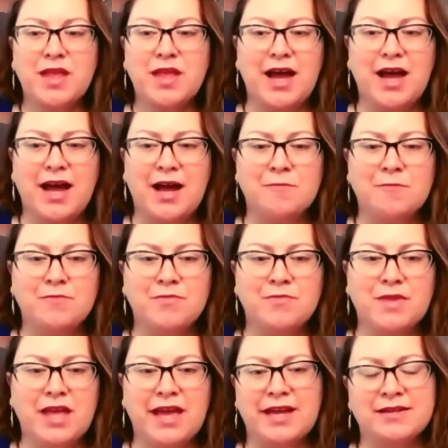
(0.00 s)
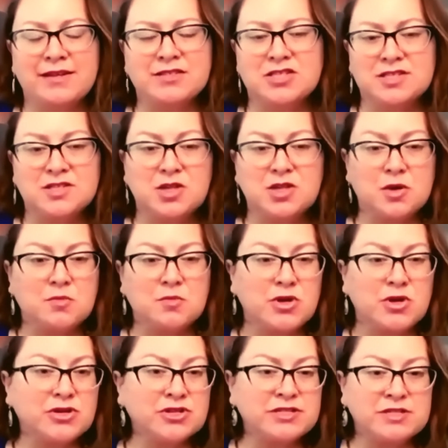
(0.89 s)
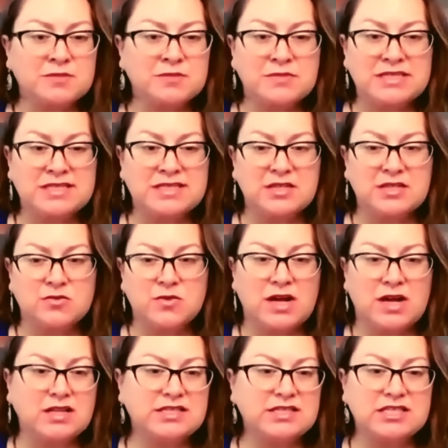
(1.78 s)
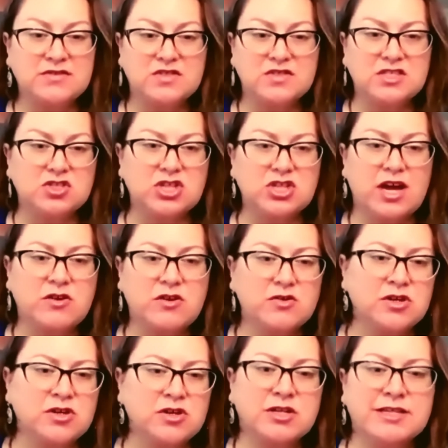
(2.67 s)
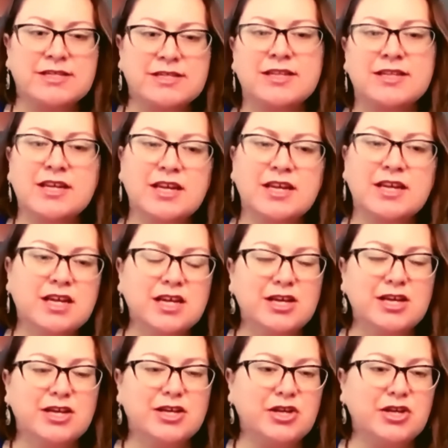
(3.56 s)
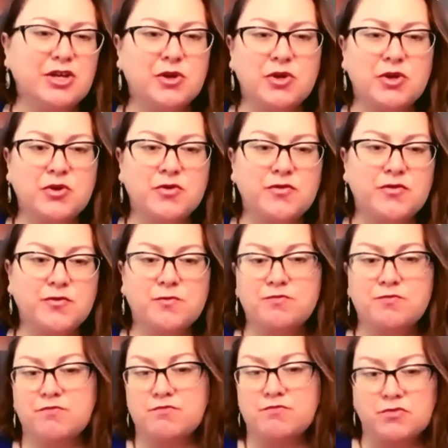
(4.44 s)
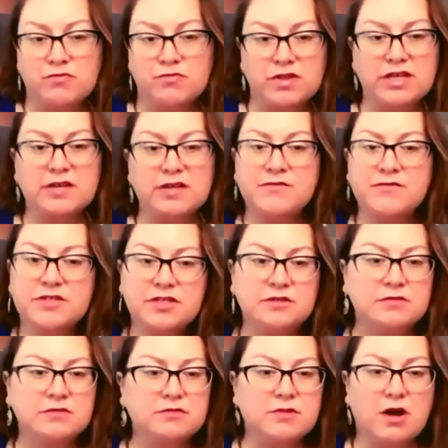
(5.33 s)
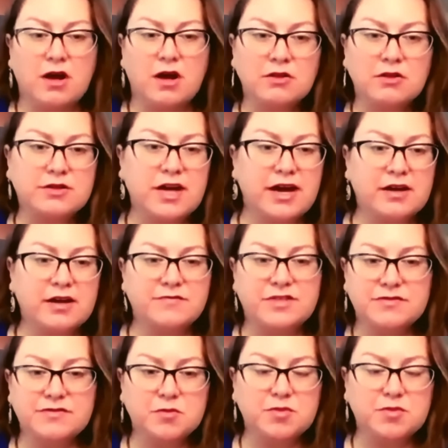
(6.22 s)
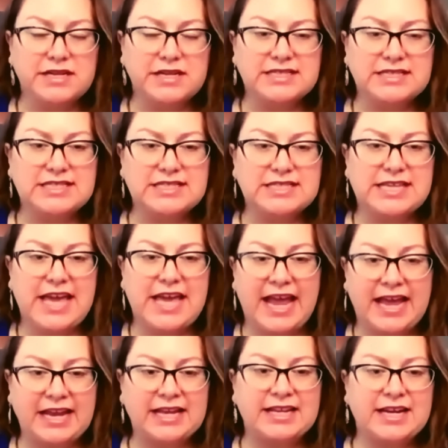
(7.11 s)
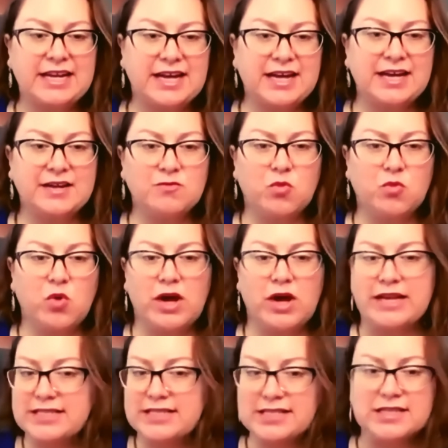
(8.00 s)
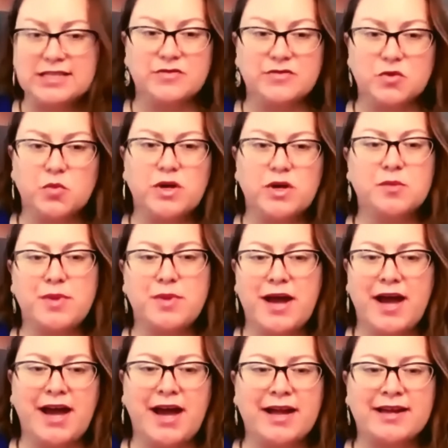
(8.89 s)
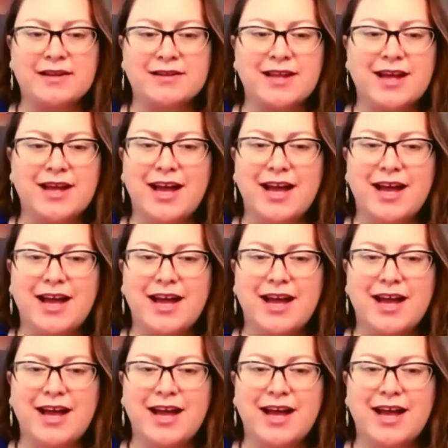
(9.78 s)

um, and just our murdered and missing relatives in general. And, you know, you've lived in all kind of different places in Canada and wanted to live in Winnipeg. And,